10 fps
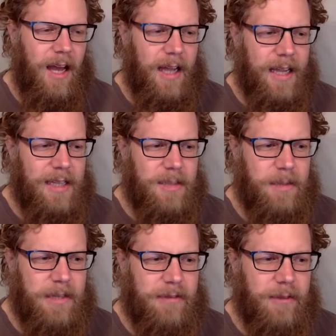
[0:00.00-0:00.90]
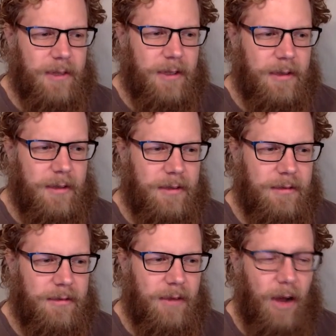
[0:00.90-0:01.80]
I can't speak for
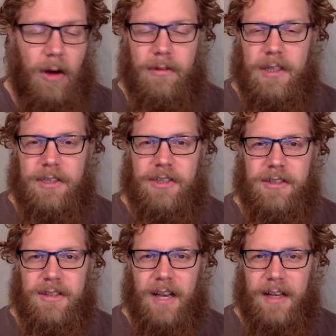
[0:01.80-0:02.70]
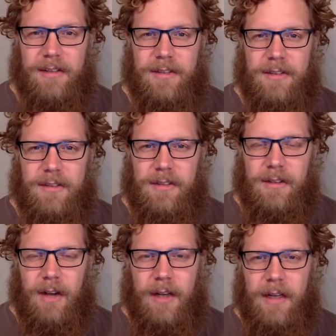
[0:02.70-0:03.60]
all religions, as
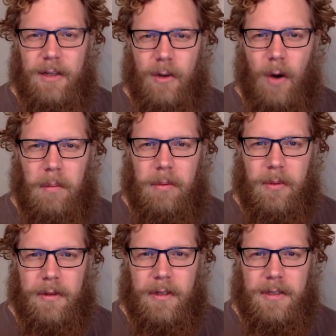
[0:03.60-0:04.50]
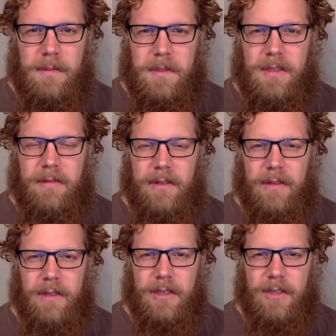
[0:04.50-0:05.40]
I didn't grow up with a
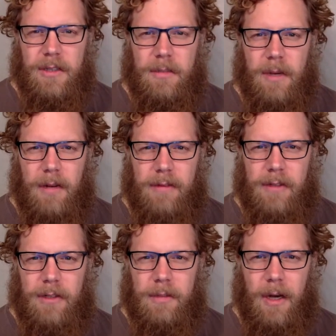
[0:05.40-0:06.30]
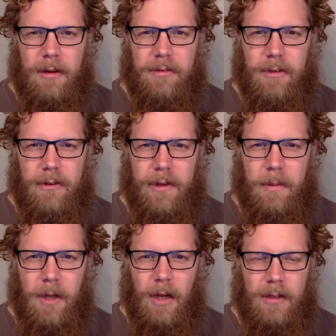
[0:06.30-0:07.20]
specific religion, but I've learned about a few of
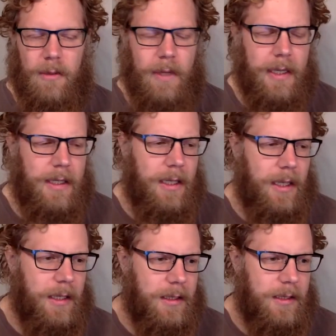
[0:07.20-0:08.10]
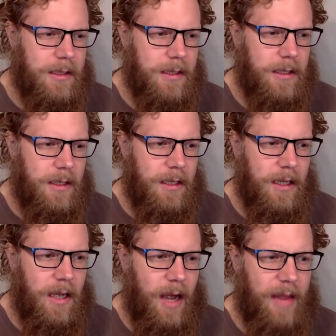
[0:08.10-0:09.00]
them along the way. And
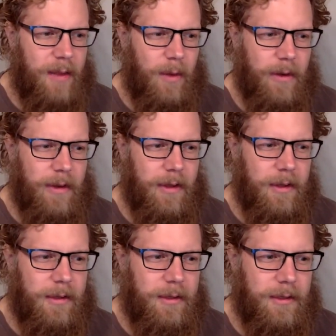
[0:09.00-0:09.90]
I think one of the